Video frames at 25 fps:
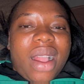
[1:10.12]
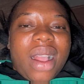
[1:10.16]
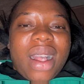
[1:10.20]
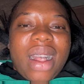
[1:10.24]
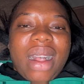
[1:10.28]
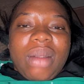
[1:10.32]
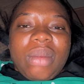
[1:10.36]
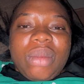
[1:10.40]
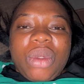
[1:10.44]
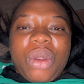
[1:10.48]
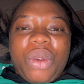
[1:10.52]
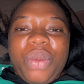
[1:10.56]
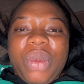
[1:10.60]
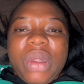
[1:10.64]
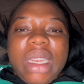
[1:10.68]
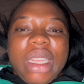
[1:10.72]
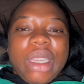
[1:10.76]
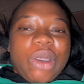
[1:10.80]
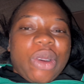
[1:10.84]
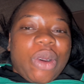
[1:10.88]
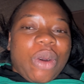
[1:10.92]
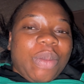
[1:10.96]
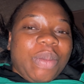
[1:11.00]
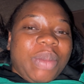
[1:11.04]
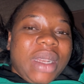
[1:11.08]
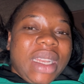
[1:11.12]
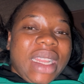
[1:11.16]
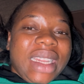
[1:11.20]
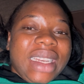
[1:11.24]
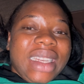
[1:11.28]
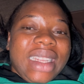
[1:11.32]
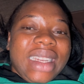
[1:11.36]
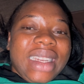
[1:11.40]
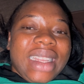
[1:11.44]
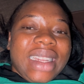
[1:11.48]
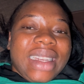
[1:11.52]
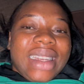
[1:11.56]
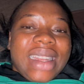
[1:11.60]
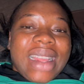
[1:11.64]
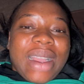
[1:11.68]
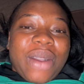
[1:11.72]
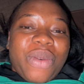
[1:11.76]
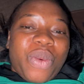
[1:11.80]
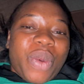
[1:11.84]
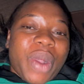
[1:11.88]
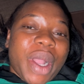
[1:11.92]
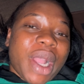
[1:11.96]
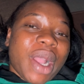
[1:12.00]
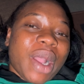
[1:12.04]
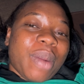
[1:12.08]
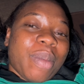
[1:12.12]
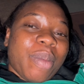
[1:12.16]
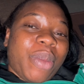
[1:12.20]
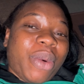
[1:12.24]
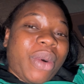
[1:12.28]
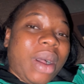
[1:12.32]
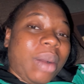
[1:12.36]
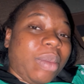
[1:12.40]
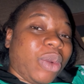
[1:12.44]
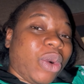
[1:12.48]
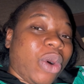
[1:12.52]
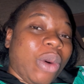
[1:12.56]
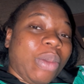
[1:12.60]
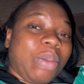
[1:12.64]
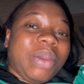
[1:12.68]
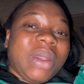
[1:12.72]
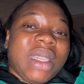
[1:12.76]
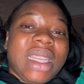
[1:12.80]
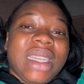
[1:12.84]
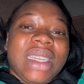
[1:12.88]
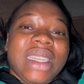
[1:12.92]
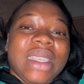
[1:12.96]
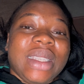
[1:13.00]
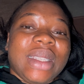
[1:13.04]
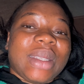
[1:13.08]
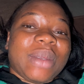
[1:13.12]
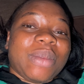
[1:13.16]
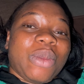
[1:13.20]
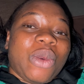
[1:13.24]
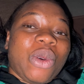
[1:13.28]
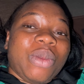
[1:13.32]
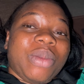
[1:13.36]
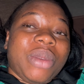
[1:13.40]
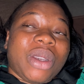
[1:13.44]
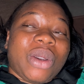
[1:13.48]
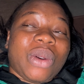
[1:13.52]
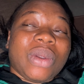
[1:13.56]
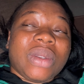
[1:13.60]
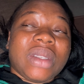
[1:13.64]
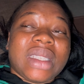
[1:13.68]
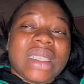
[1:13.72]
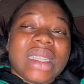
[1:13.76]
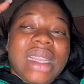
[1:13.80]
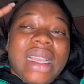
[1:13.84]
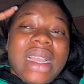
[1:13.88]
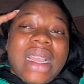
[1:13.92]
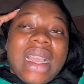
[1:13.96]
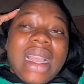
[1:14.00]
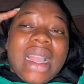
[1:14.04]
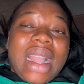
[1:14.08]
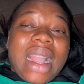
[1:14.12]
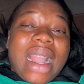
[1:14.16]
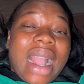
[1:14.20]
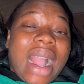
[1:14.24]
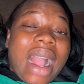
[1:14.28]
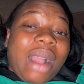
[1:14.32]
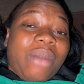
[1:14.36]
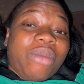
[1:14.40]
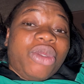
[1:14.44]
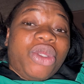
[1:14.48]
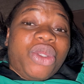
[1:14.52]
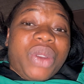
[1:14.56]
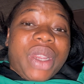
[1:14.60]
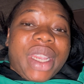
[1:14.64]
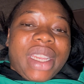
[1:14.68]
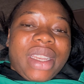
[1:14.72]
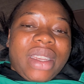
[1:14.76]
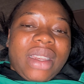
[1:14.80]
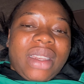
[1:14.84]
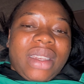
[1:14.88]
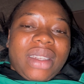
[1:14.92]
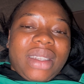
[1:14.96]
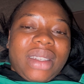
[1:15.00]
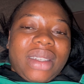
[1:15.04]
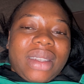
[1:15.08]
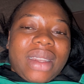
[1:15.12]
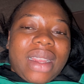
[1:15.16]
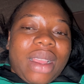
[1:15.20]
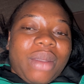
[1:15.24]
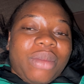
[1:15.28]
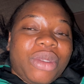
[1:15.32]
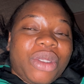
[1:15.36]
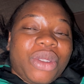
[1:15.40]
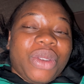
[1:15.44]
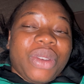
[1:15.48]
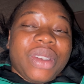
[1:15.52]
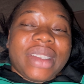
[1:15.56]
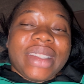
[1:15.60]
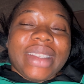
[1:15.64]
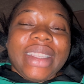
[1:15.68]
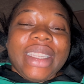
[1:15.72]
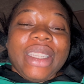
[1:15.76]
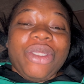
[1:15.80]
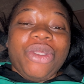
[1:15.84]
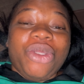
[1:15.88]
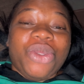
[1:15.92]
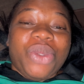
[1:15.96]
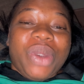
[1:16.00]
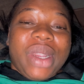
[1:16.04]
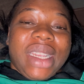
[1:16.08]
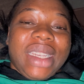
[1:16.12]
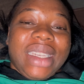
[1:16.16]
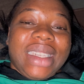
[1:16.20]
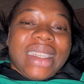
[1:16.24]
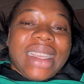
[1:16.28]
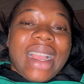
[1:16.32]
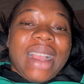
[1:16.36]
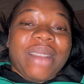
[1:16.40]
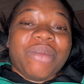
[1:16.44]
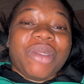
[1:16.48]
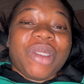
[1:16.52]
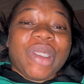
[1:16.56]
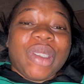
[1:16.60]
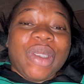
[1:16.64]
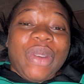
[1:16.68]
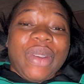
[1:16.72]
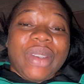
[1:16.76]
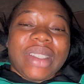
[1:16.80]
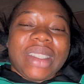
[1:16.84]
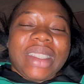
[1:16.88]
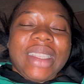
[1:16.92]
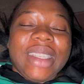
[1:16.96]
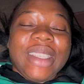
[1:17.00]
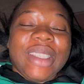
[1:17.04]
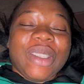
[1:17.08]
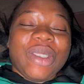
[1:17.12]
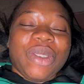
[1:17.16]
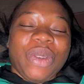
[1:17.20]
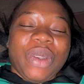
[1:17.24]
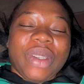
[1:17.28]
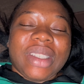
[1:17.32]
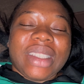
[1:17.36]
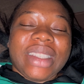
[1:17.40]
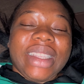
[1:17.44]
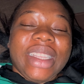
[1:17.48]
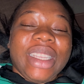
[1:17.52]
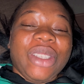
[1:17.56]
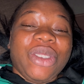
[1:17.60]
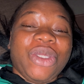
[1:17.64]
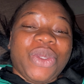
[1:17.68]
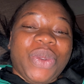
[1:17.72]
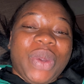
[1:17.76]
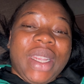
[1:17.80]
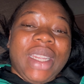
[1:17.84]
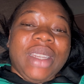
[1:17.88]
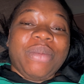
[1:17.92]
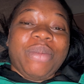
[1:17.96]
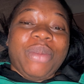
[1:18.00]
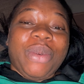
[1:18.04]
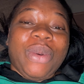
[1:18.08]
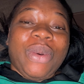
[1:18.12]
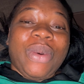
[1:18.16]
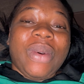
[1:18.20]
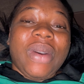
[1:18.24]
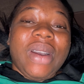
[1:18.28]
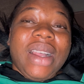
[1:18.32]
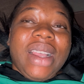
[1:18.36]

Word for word: I'm not really complaining in that way, but I'm complaining small because I'm drained. I'm seriously drained. I'm seriously drained. But